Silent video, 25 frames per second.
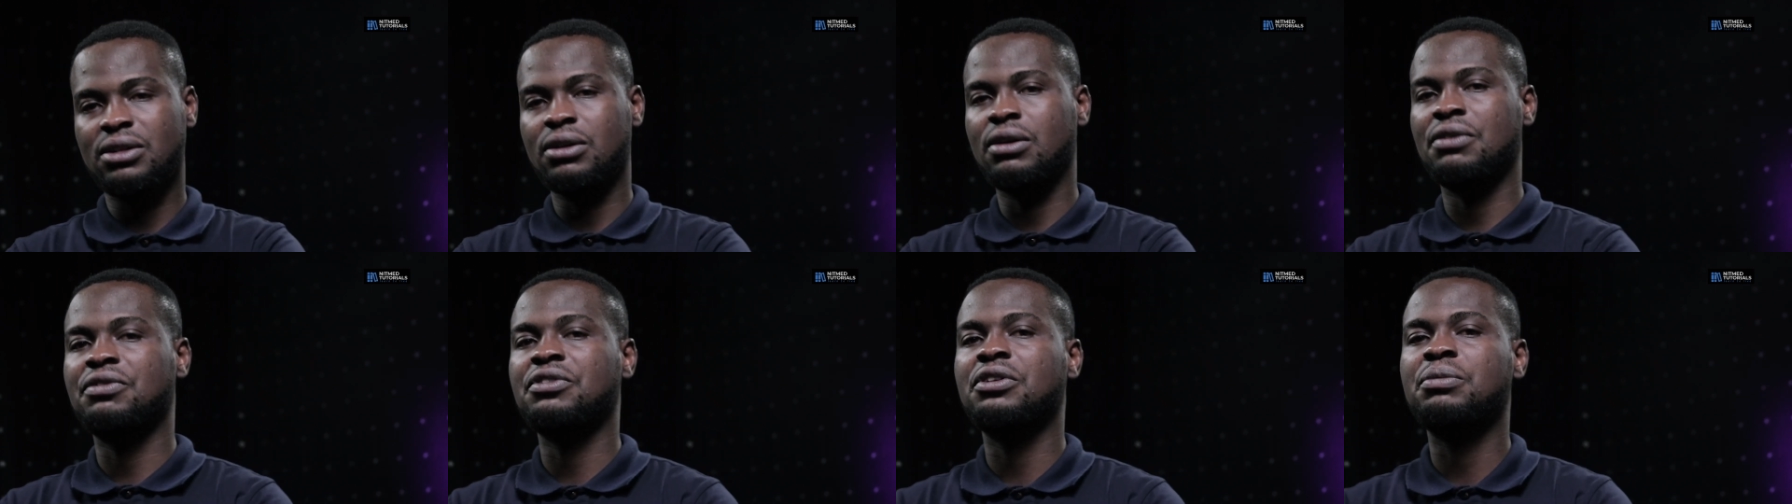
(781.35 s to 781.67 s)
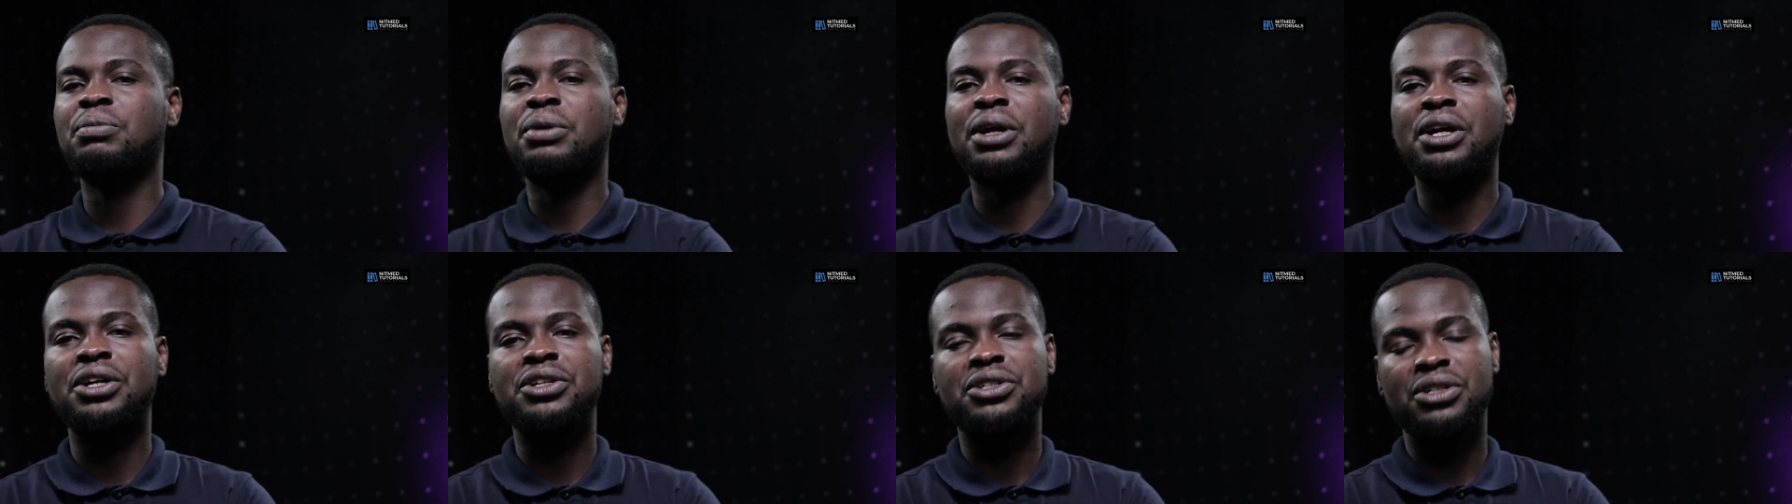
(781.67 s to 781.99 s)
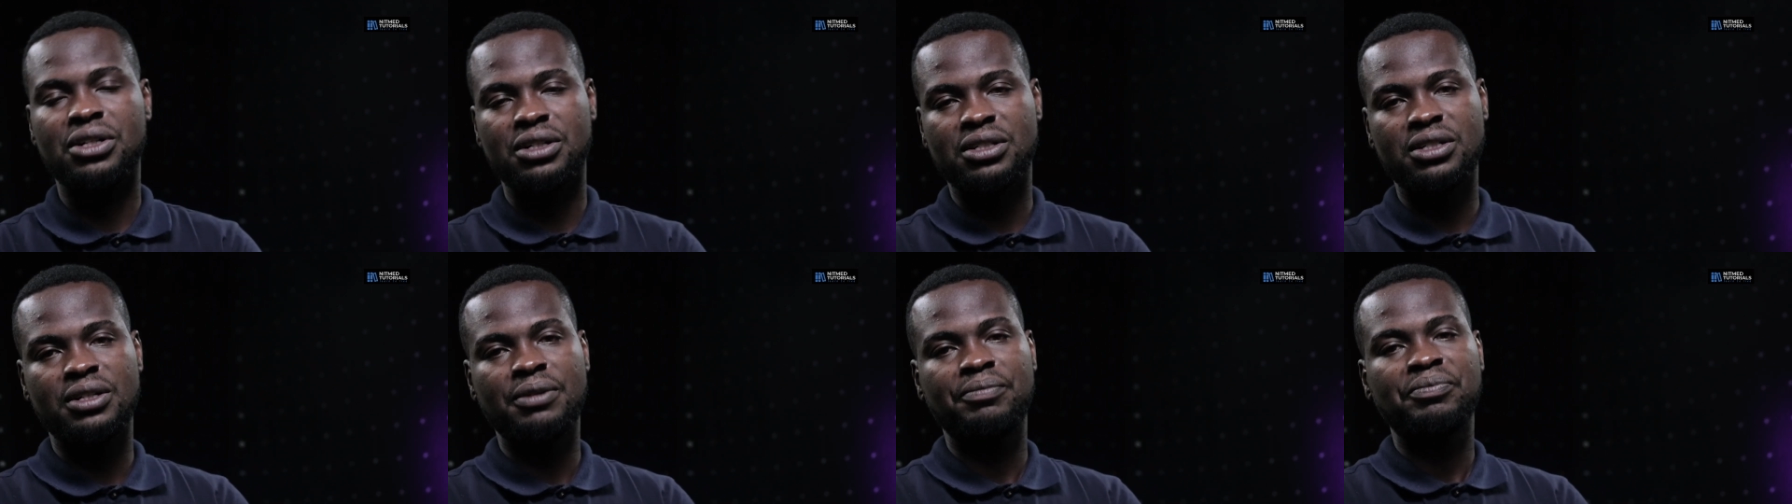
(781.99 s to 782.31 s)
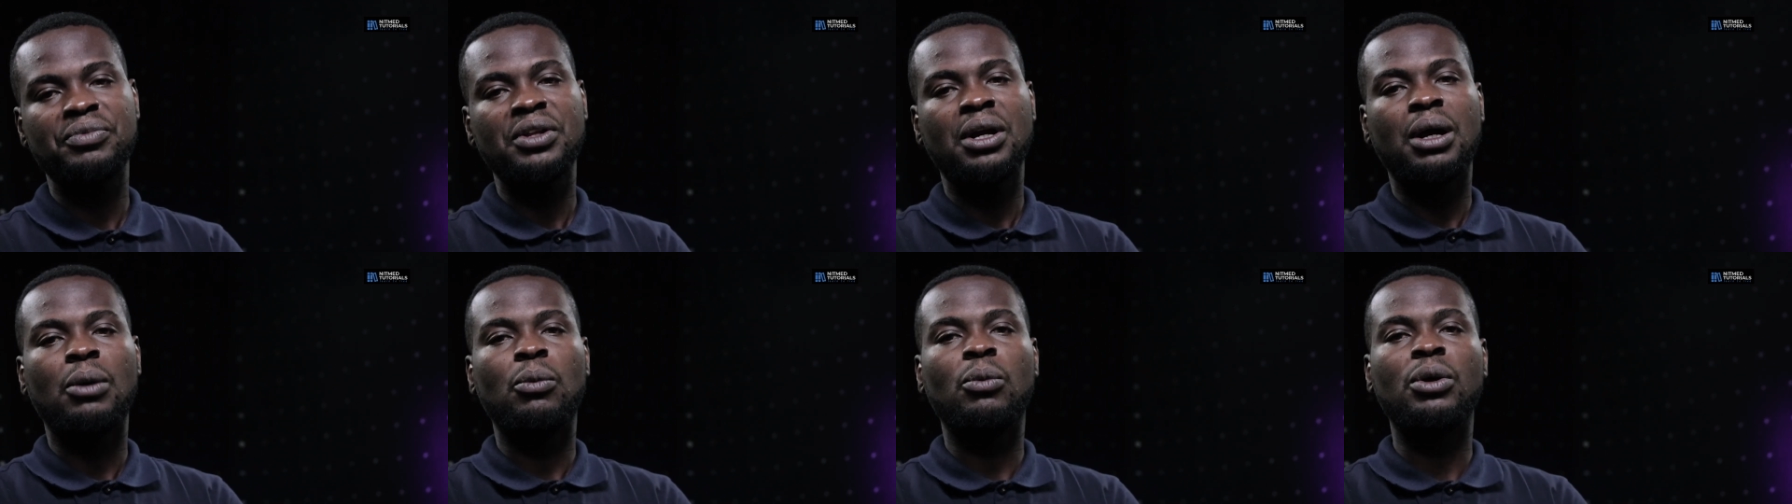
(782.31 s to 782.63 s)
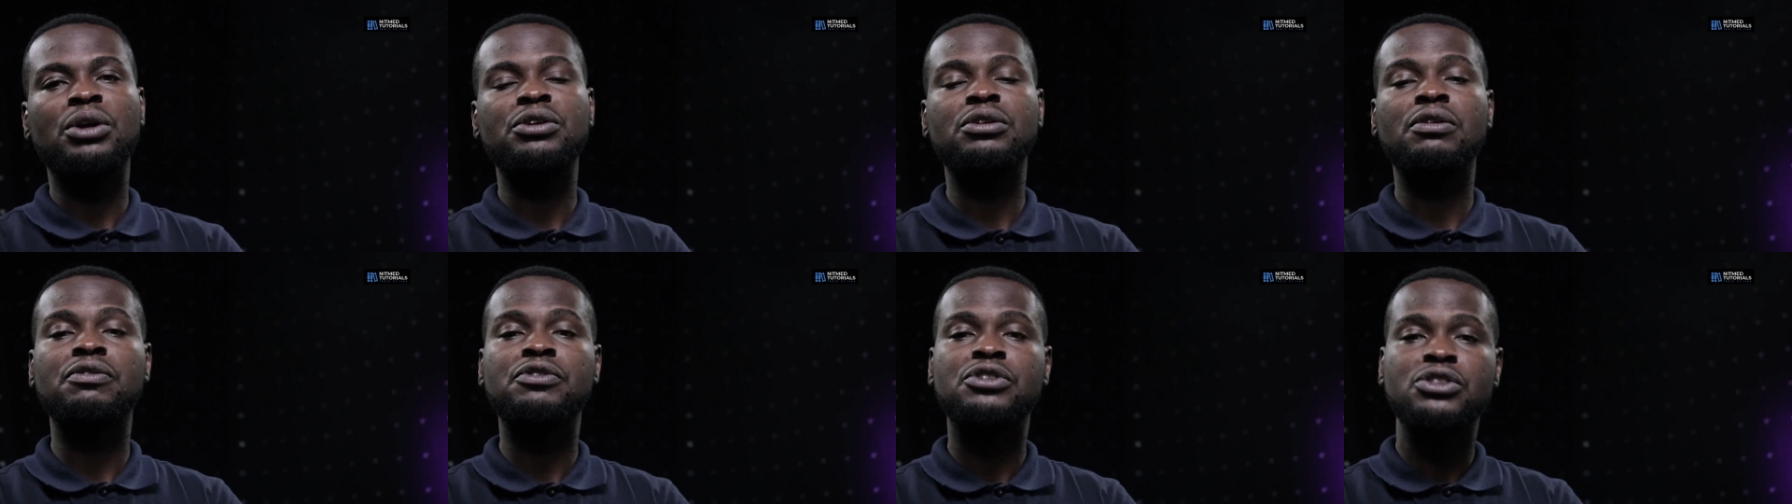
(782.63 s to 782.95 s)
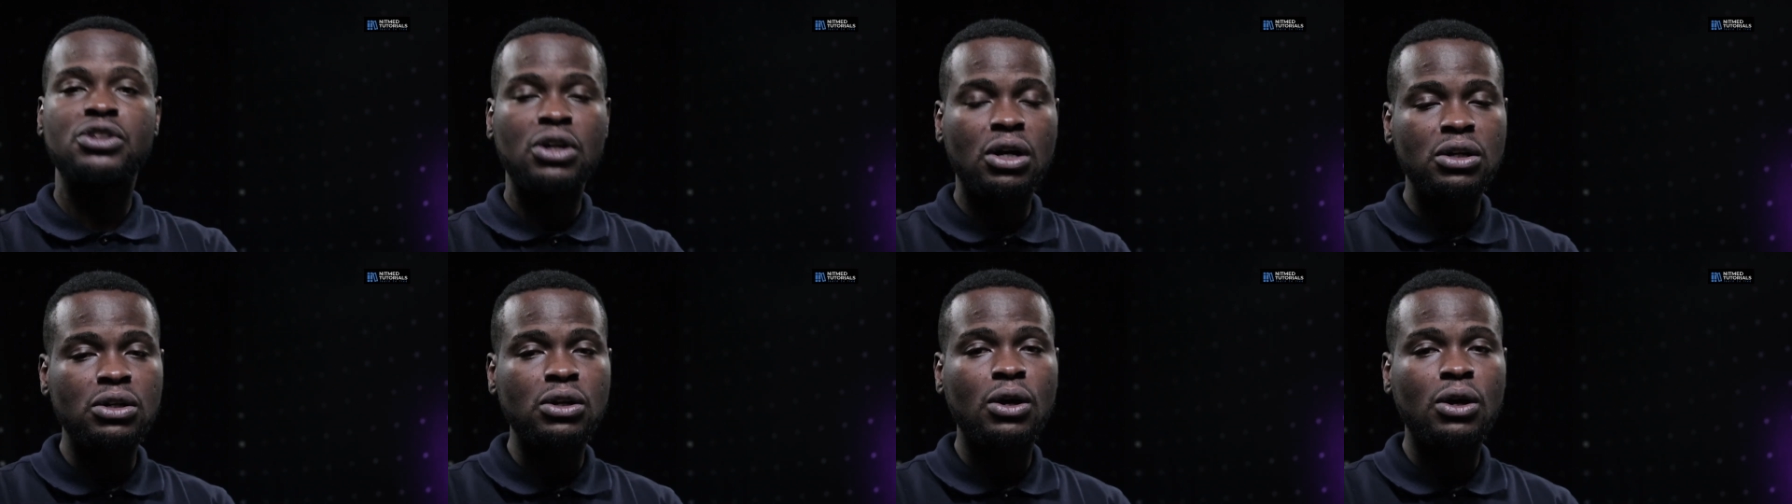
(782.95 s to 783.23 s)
of the patient. When you've done